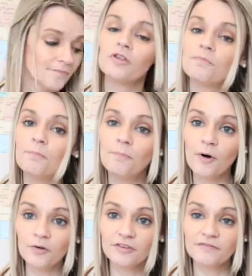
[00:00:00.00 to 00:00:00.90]
With
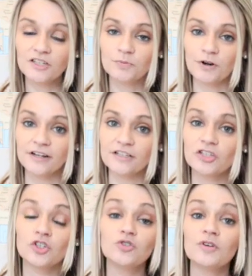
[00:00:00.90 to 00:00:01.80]
both of these brands,
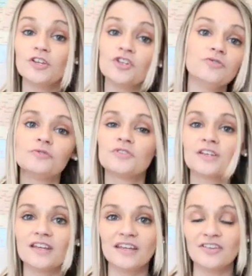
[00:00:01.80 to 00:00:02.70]
you can use
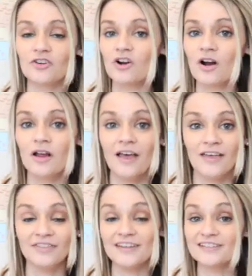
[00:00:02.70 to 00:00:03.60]
either
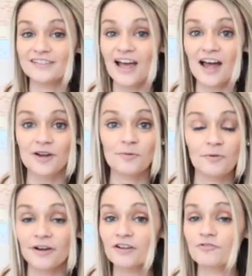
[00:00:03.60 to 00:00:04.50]
the entire
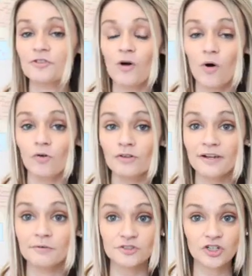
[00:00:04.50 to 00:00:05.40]
brand for the whole
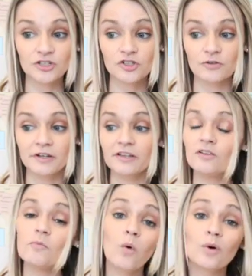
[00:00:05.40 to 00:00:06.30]
language arts
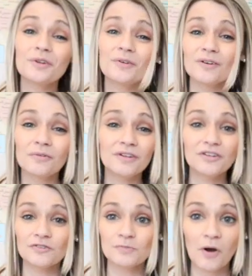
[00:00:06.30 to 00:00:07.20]
curriculum, or you can only
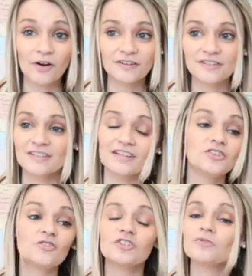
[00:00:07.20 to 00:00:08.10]
use parts, and
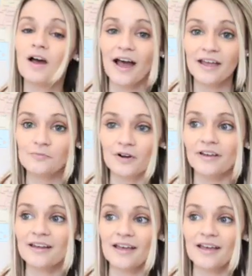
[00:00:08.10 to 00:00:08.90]
you can do a hybrid.